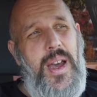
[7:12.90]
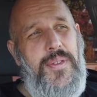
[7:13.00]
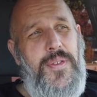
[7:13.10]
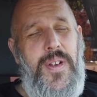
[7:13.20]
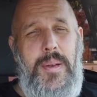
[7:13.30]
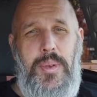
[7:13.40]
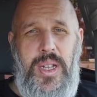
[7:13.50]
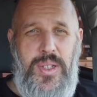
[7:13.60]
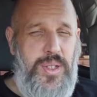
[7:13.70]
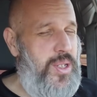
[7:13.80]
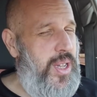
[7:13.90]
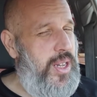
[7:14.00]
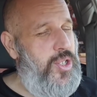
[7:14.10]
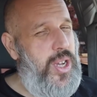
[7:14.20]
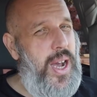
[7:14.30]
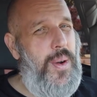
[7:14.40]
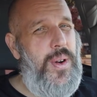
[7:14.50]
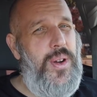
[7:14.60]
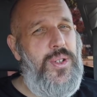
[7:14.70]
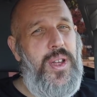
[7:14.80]
I have to find places to take
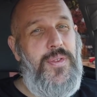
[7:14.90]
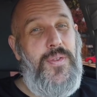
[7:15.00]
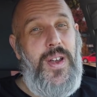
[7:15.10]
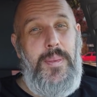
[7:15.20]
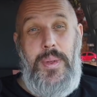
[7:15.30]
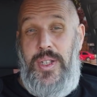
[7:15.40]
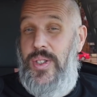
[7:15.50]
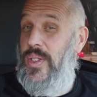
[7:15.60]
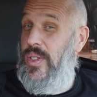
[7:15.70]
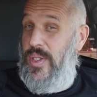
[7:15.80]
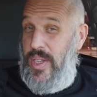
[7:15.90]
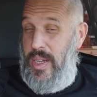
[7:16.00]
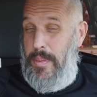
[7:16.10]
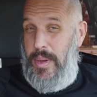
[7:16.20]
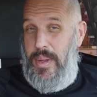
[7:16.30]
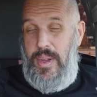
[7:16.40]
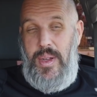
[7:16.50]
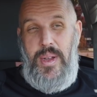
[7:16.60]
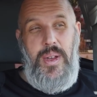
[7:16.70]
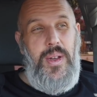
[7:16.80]
showers. I have to find places to sleep
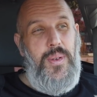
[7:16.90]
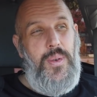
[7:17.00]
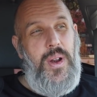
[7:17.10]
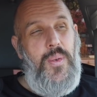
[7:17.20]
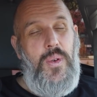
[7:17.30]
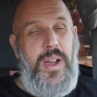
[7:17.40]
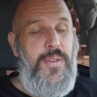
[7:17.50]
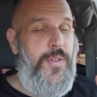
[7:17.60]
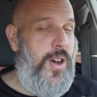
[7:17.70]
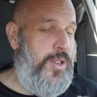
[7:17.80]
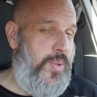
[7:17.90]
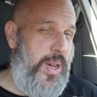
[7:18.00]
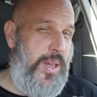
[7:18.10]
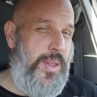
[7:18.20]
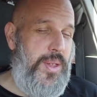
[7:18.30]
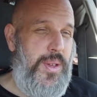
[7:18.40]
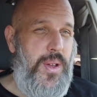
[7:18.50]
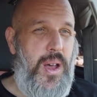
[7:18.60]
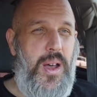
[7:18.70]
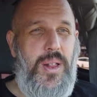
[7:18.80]
where I won't get fucked with.
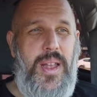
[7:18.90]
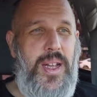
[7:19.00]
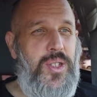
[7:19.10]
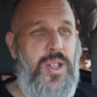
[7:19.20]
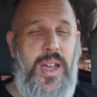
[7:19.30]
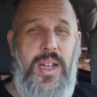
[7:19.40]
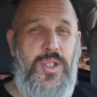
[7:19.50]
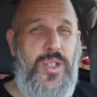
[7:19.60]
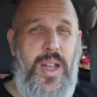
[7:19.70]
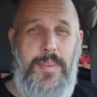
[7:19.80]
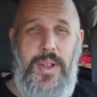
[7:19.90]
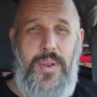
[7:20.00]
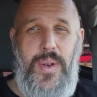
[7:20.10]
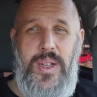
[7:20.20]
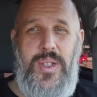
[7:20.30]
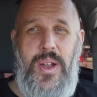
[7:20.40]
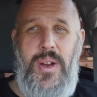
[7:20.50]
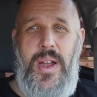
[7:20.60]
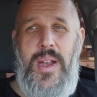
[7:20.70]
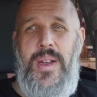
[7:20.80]
Last night I just stopped at a rest
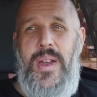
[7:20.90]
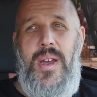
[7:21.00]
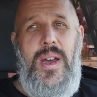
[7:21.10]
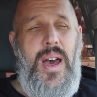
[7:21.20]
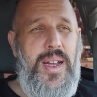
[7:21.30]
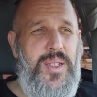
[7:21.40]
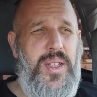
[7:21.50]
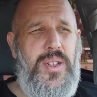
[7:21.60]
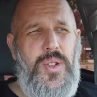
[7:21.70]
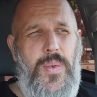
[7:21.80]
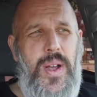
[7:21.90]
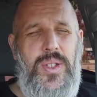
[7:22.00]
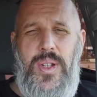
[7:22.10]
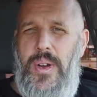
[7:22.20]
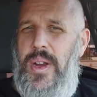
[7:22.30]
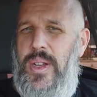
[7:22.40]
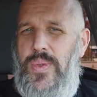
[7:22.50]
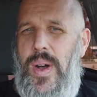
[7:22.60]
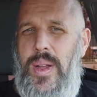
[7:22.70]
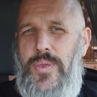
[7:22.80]
area. I stick to rest areas
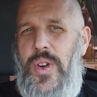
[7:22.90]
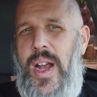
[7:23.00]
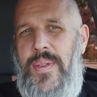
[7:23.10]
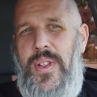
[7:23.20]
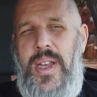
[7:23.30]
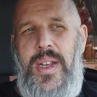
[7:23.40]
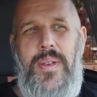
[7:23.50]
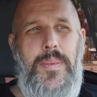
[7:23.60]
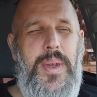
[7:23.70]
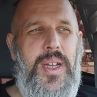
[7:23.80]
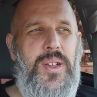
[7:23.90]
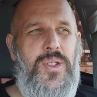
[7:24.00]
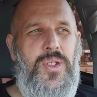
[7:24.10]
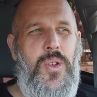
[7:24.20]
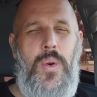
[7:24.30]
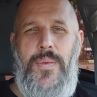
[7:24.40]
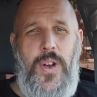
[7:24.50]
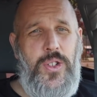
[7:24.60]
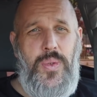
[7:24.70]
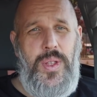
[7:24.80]
while I'm traveling because no one
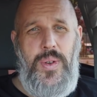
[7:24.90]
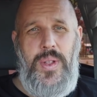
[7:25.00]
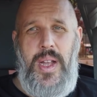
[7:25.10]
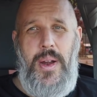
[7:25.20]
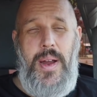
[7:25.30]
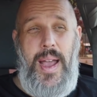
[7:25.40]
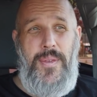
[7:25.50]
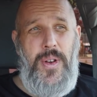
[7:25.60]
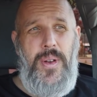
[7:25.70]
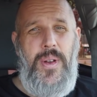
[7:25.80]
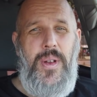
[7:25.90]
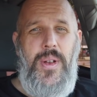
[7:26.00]
fucks with you in there ever.